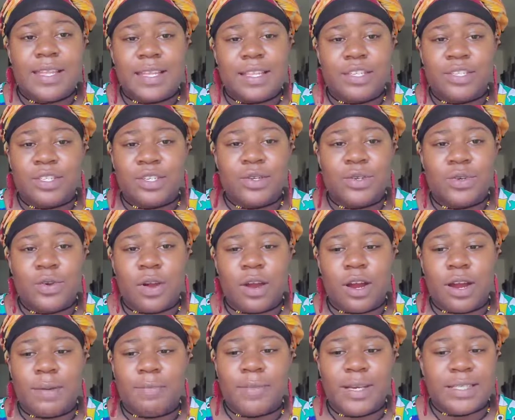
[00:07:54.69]
that the two
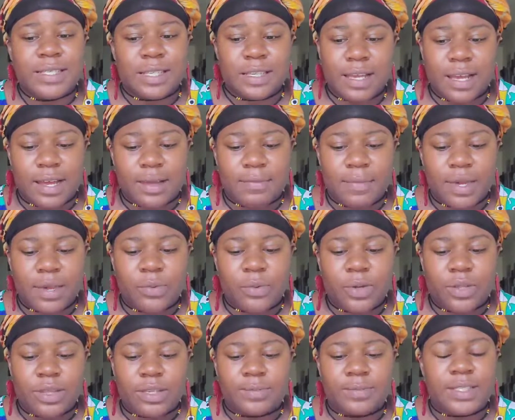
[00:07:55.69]
are in misalignment
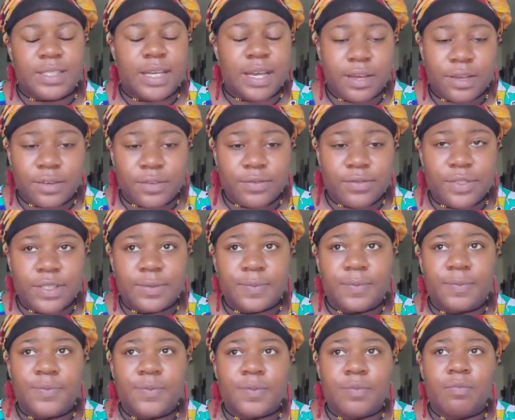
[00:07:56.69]
with themselves,
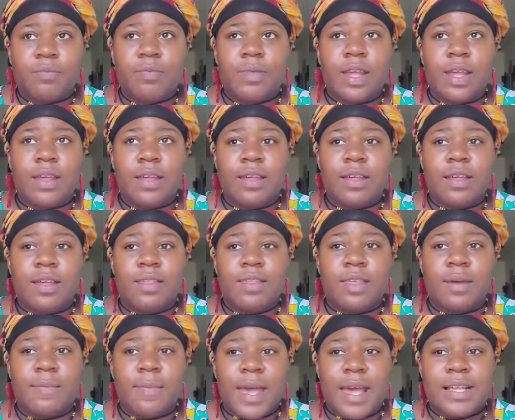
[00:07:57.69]

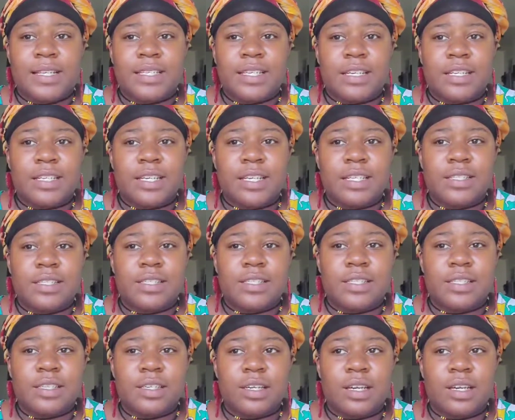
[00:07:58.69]
the masculine's